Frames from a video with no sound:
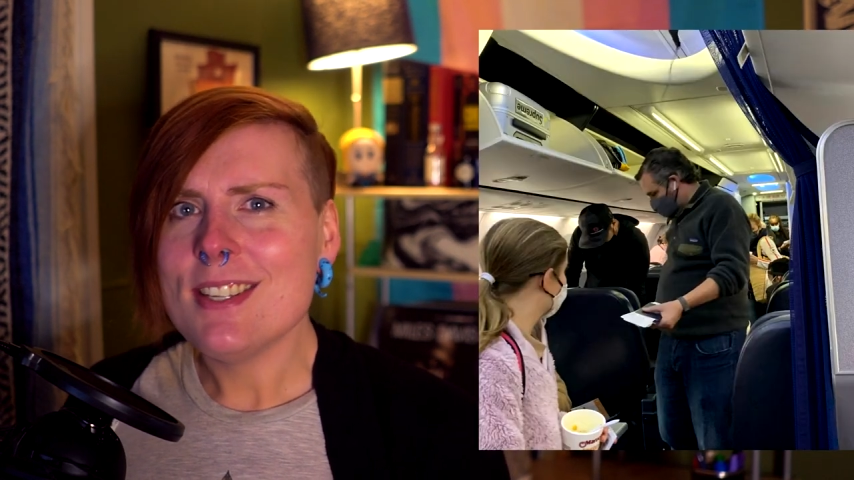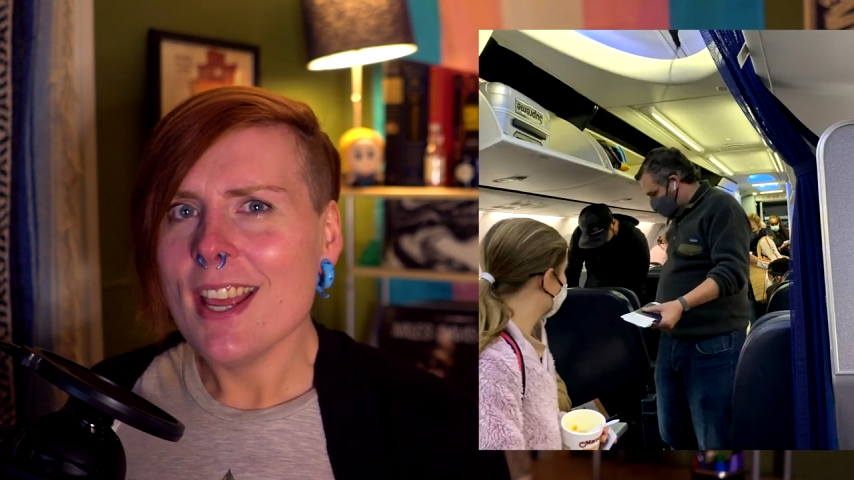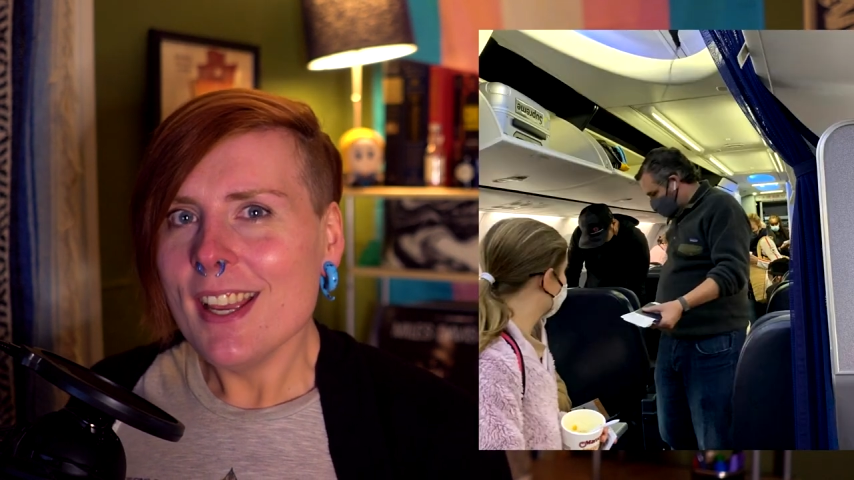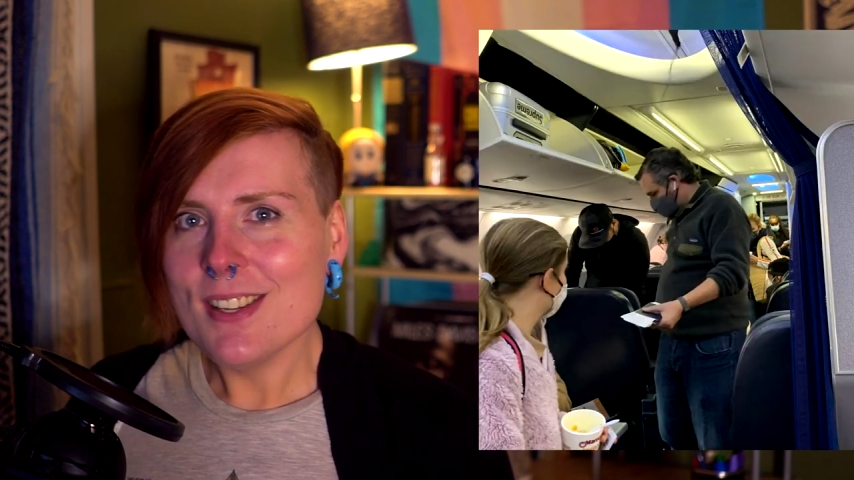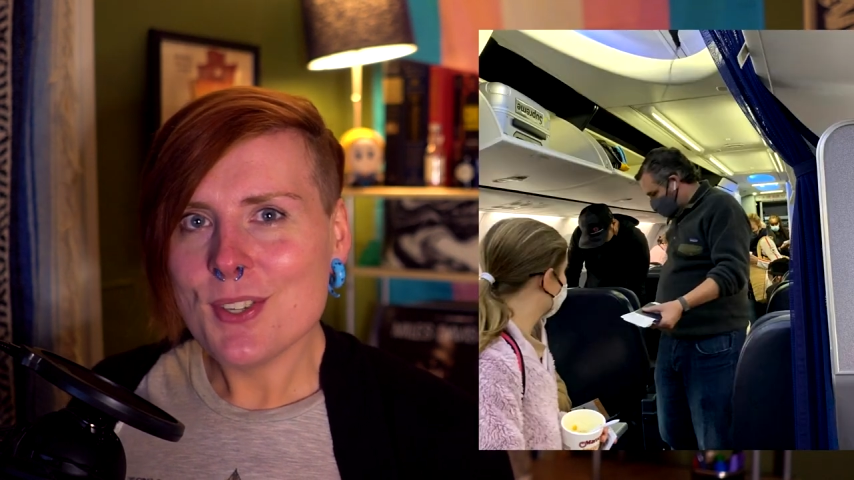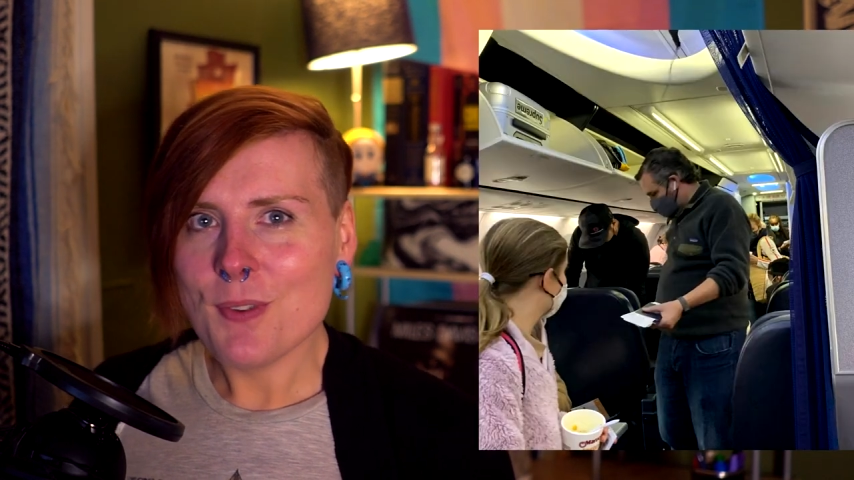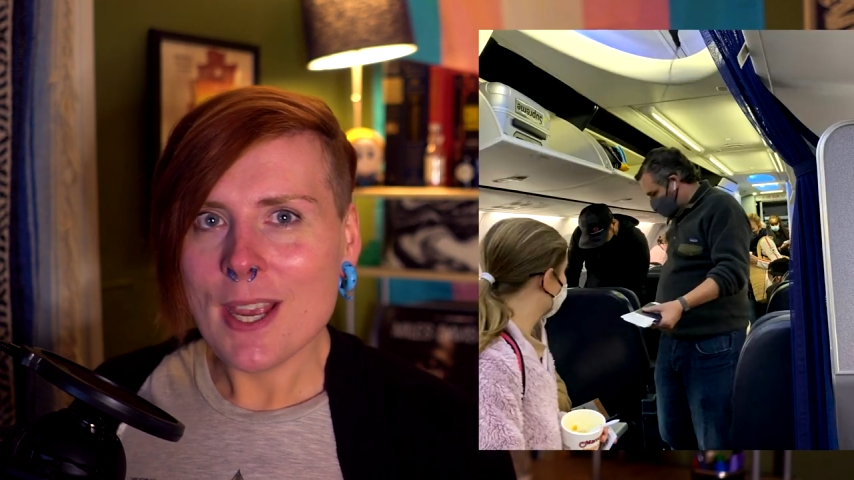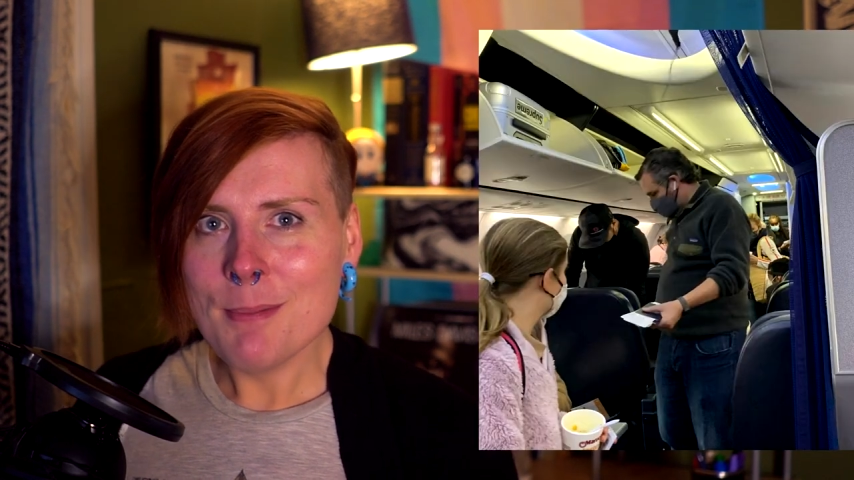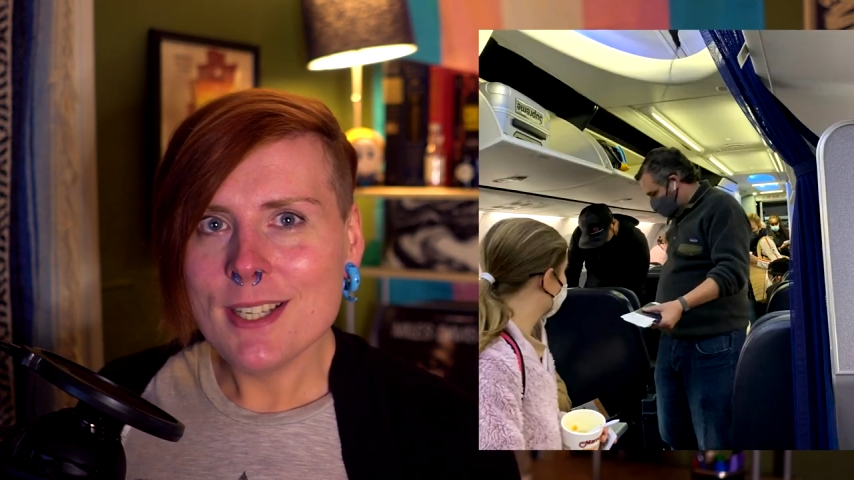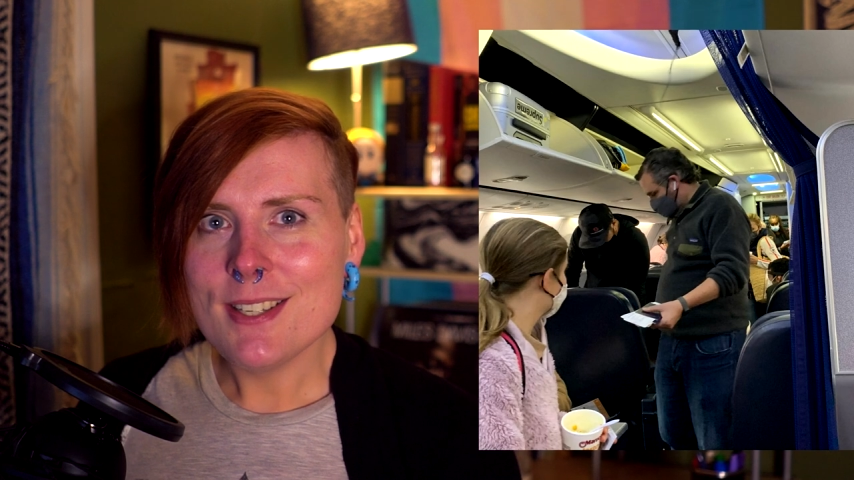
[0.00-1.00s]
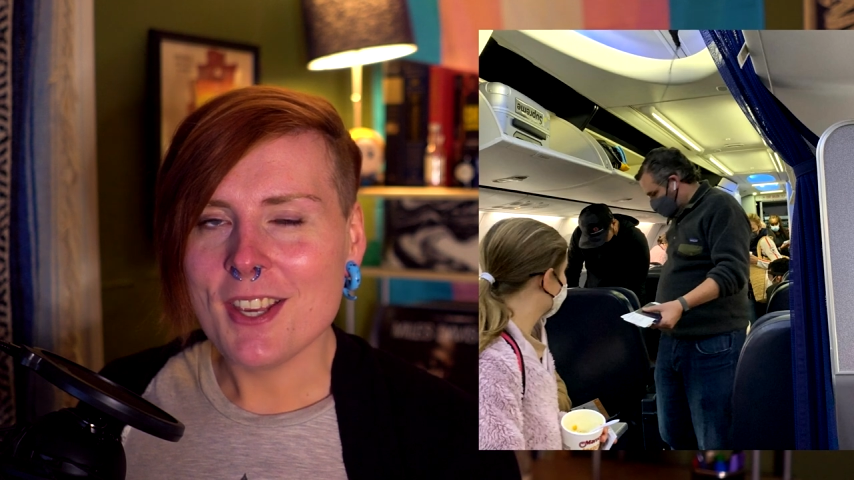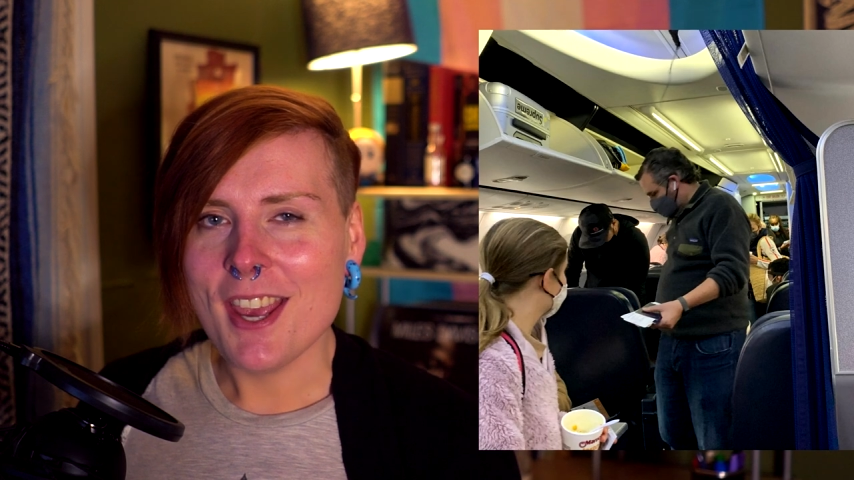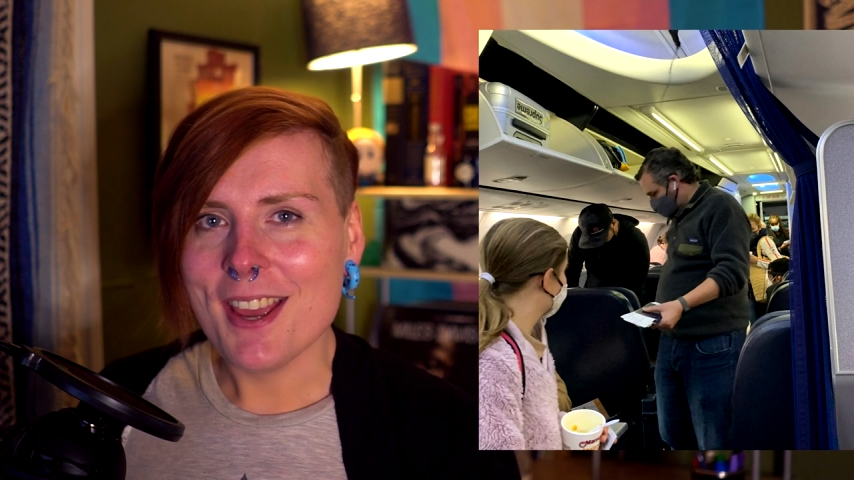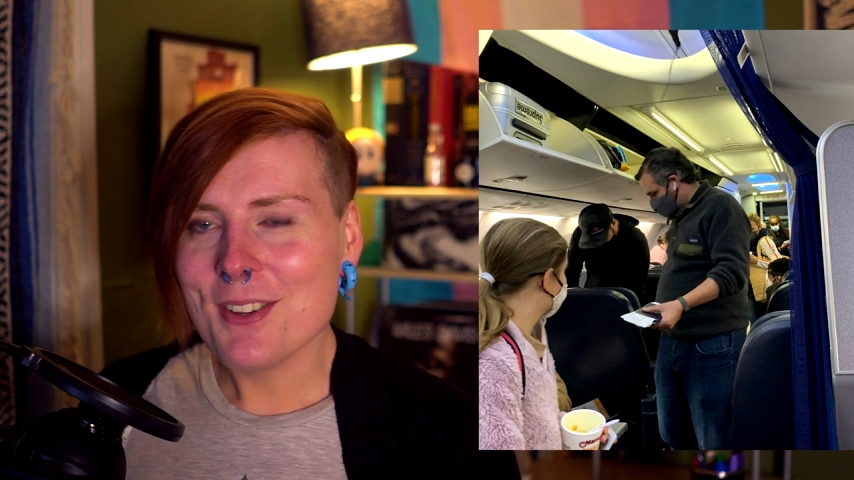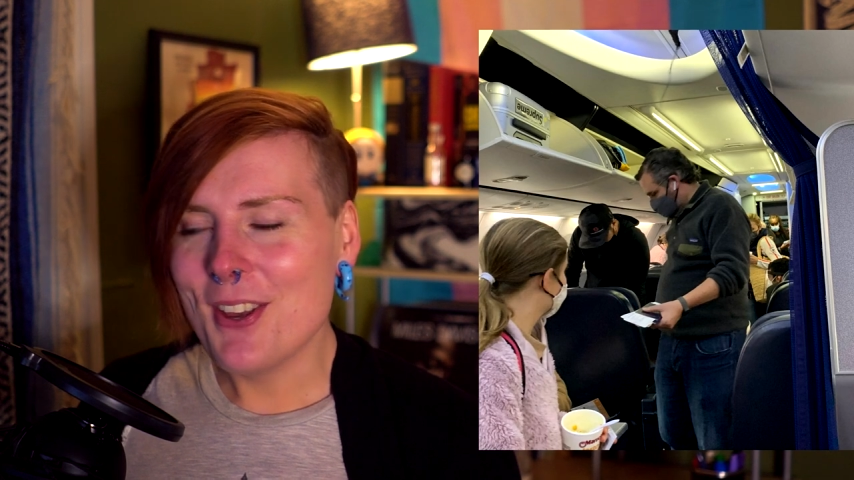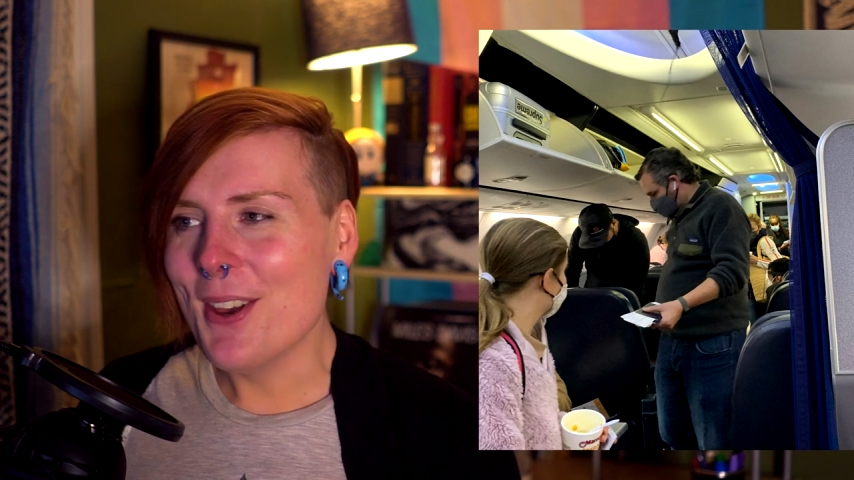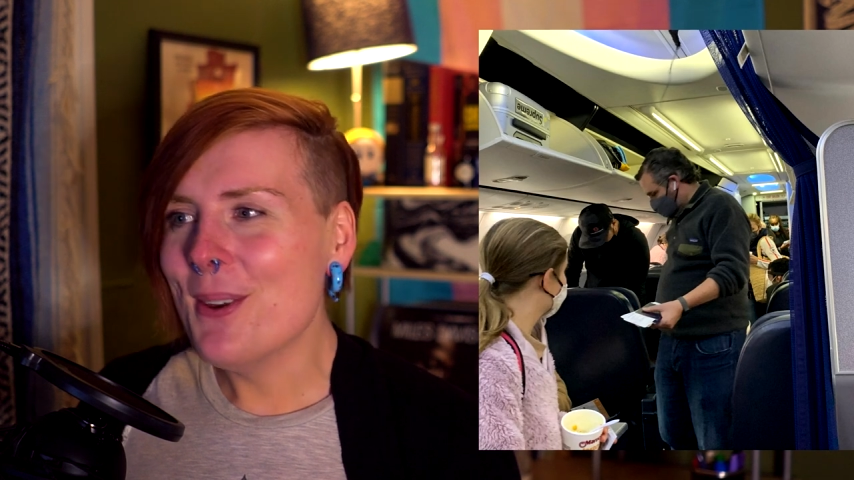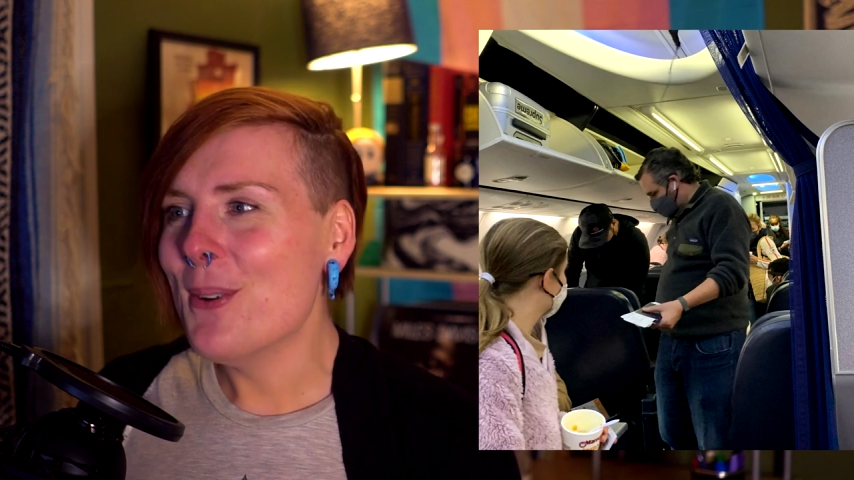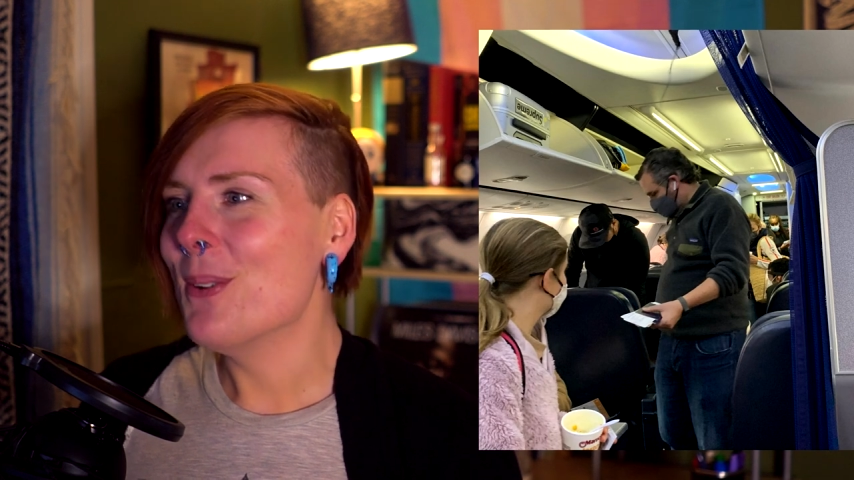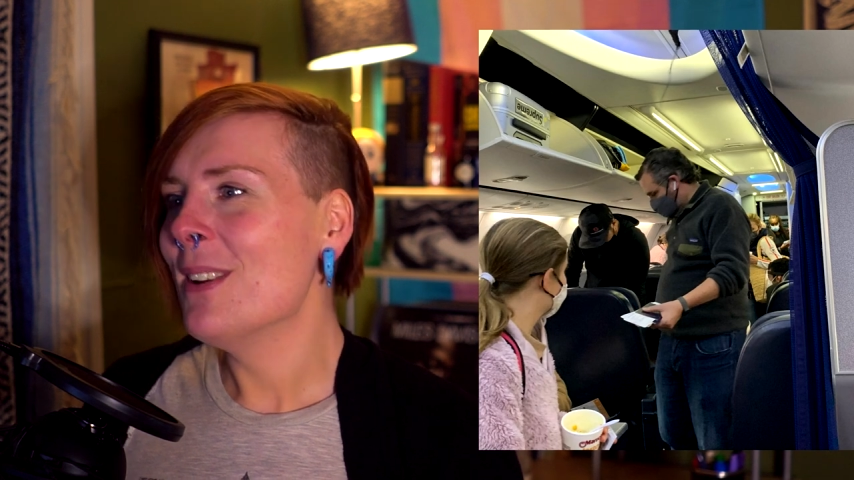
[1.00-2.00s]
take his family to
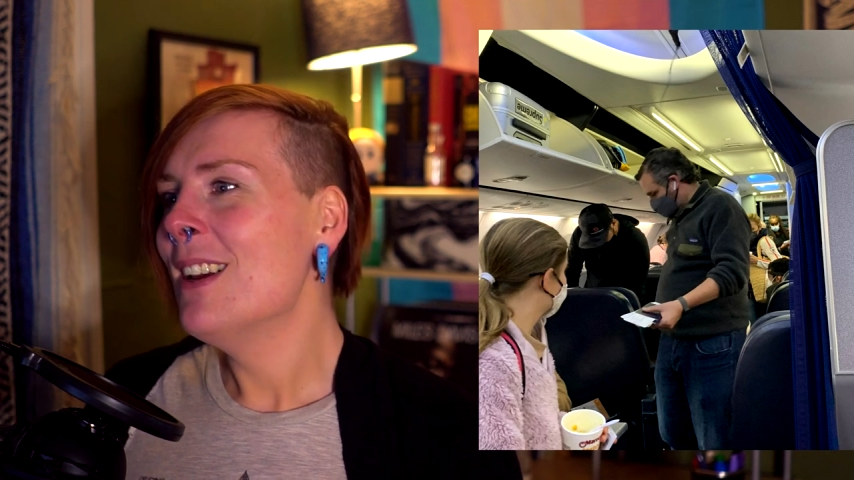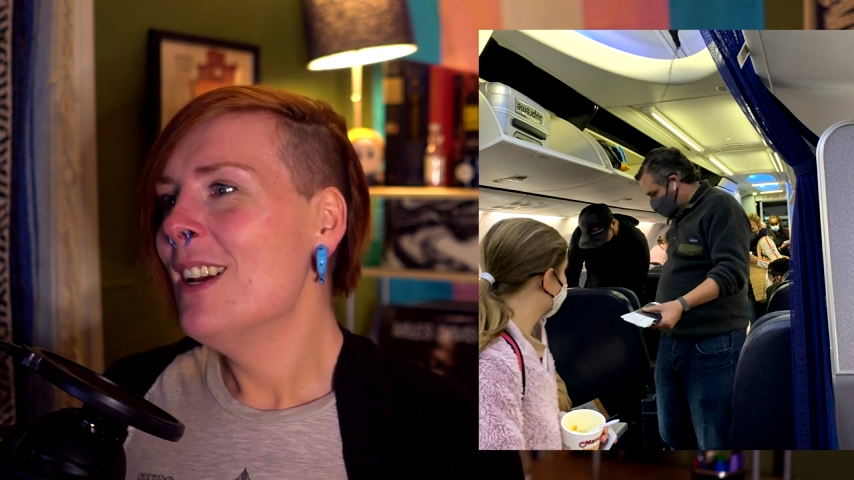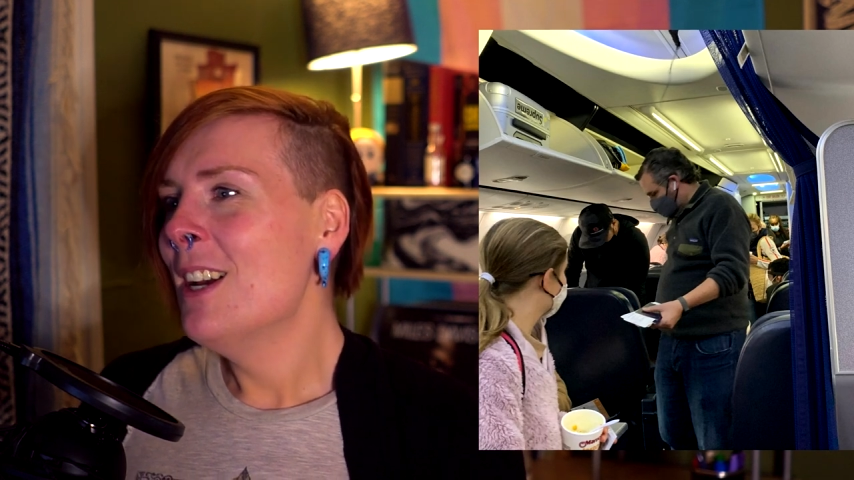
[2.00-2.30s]
Cancun.